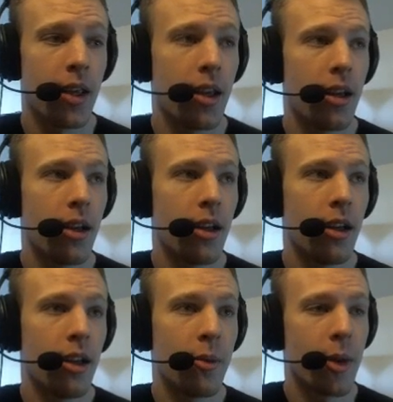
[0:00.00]

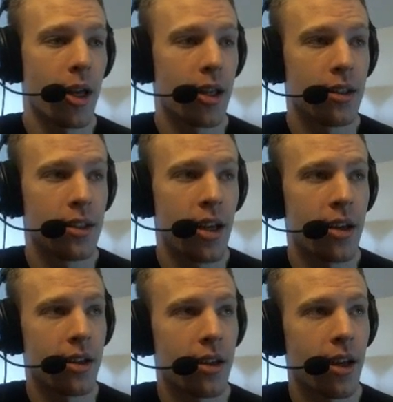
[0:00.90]
And
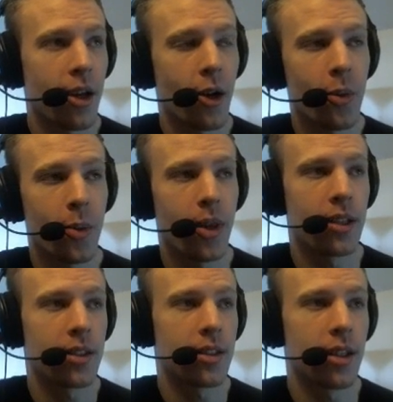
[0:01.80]
yeah, I hope
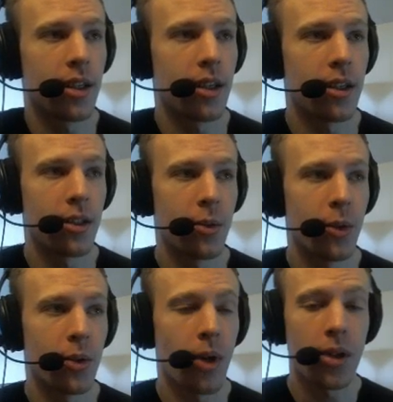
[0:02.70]
that you
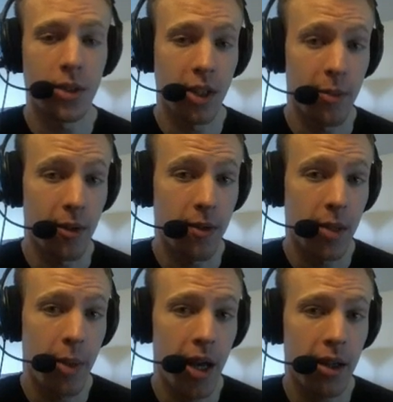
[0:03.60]
will also leave me
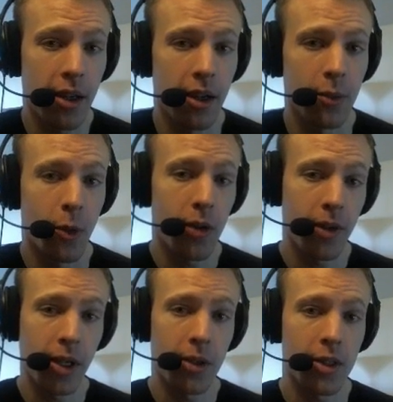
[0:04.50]
feedback on what
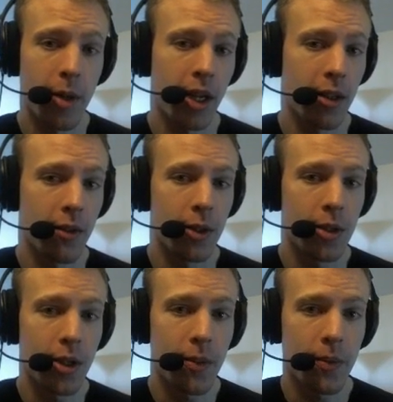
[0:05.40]
videos to make in the
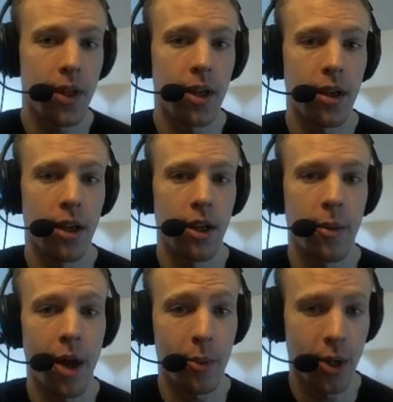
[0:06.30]
future.
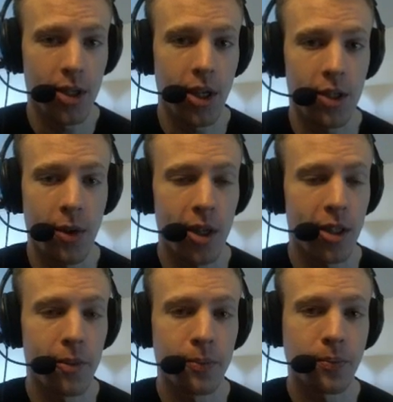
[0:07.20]
I appreciate you
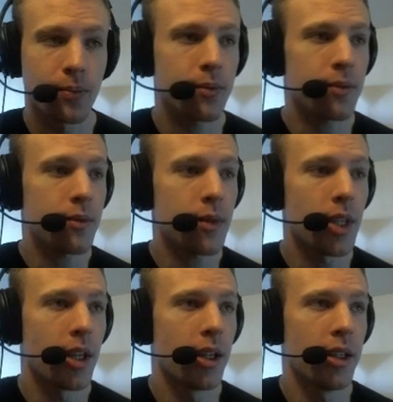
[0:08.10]
watching.
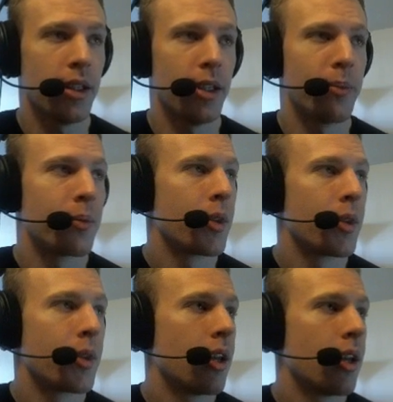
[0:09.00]

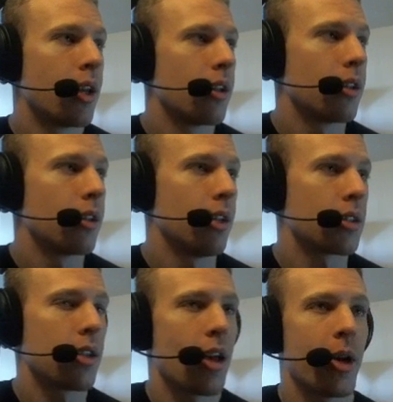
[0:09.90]

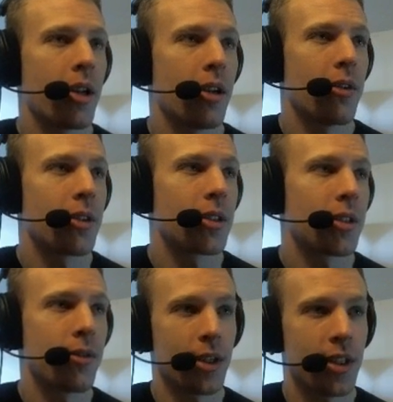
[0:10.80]
Let's tab out here
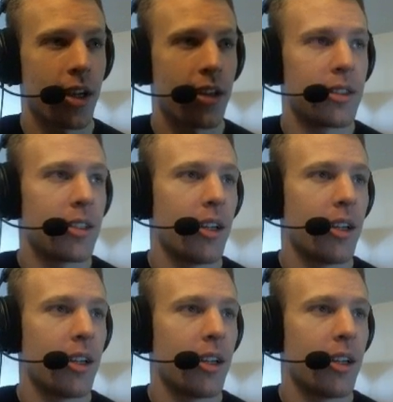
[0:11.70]
for a second.